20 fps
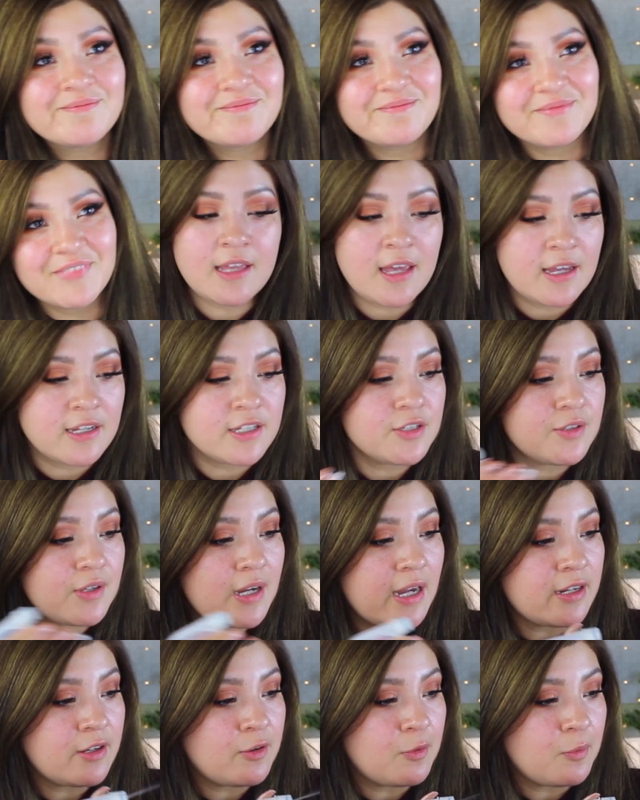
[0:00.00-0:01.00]
I like to
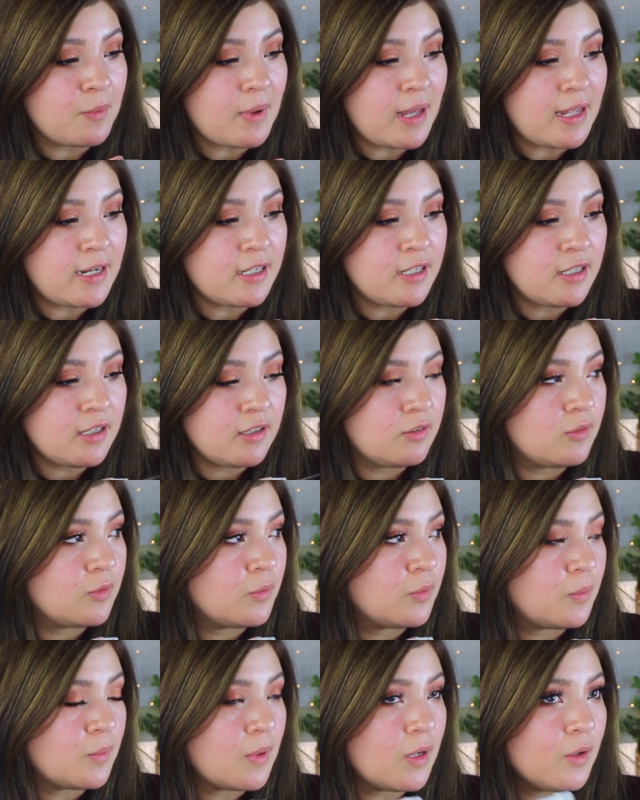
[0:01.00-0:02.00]
kind of wet it.
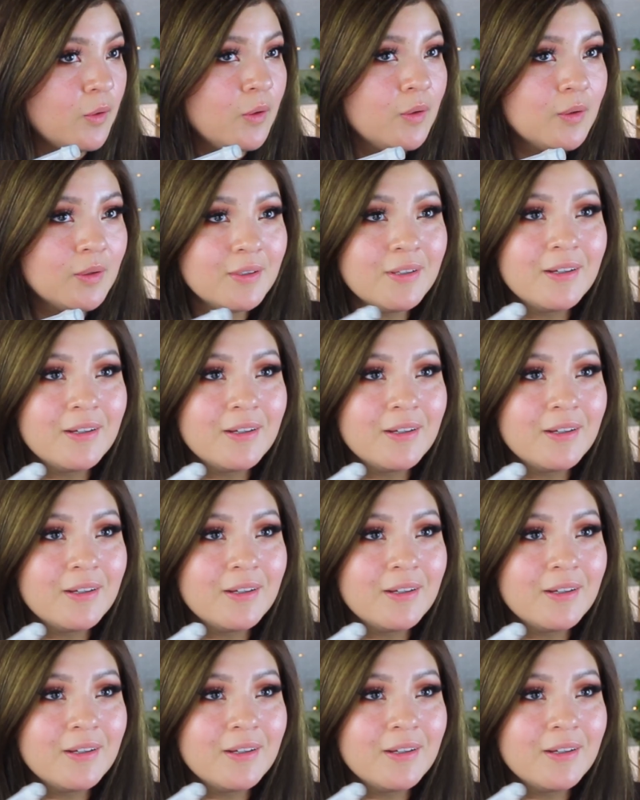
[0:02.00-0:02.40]
Well.